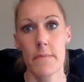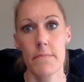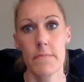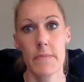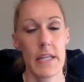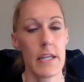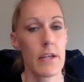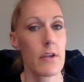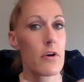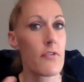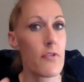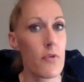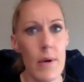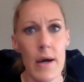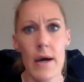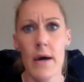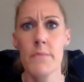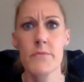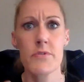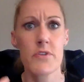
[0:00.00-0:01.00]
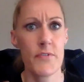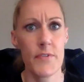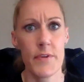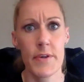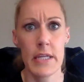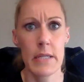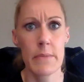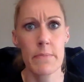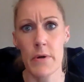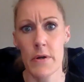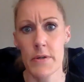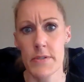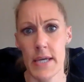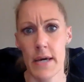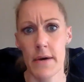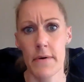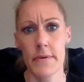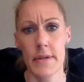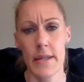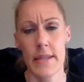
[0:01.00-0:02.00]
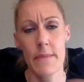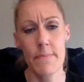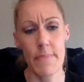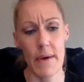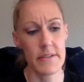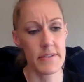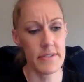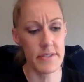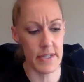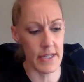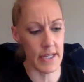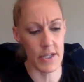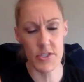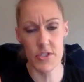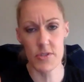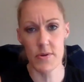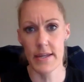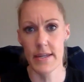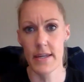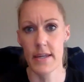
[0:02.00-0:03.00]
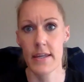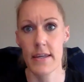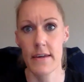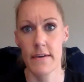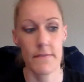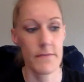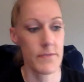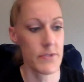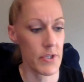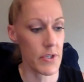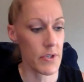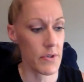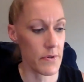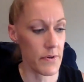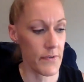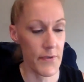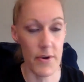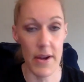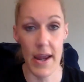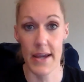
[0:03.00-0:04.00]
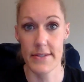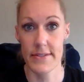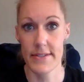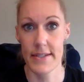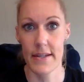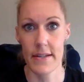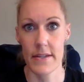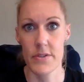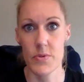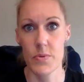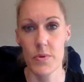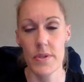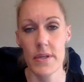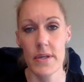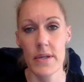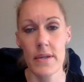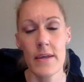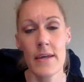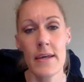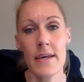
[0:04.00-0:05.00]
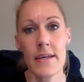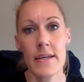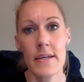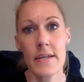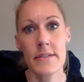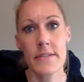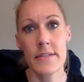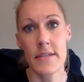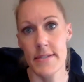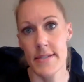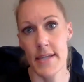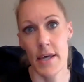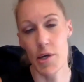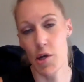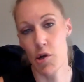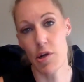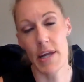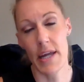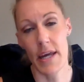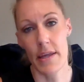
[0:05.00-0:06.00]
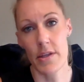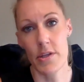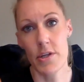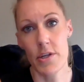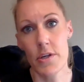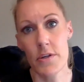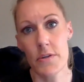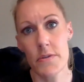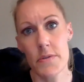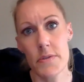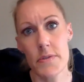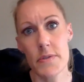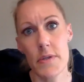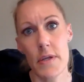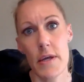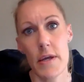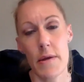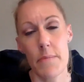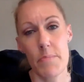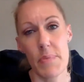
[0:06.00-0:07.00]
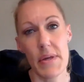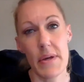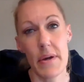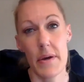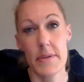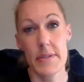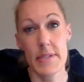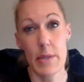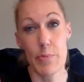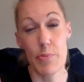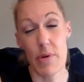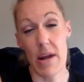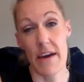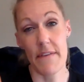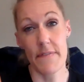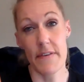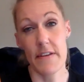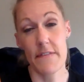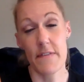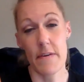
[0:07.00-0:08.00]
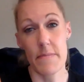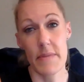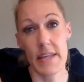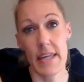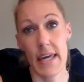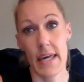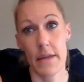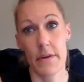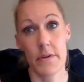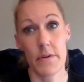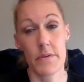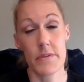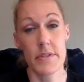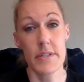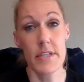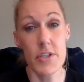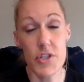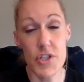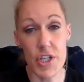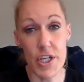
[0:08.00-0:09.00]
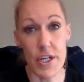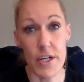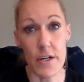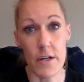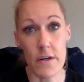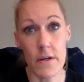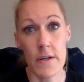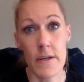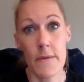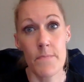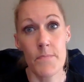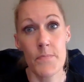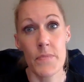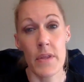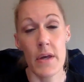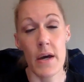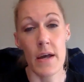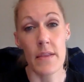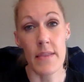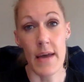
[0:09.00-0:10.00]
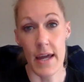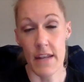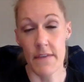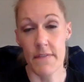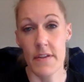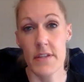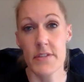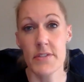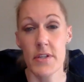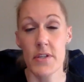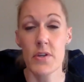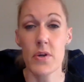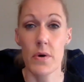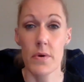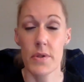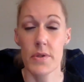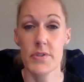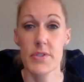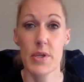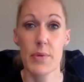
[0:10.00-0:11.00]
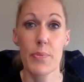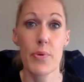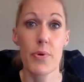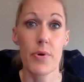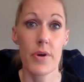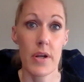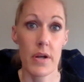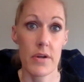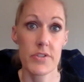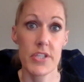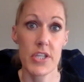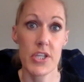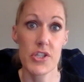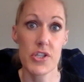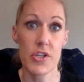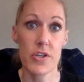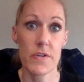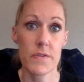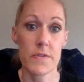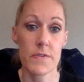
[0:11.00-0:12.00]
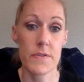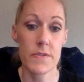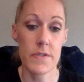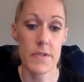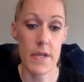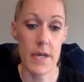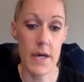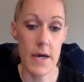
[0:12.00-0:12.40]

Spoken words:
getting overwhelmed or feeling burnt out. And the best answer I can give to you, if you're asking, is really to sell your calendars, because the profit from the calendars this year, a lot of it is going to go to support our teachers.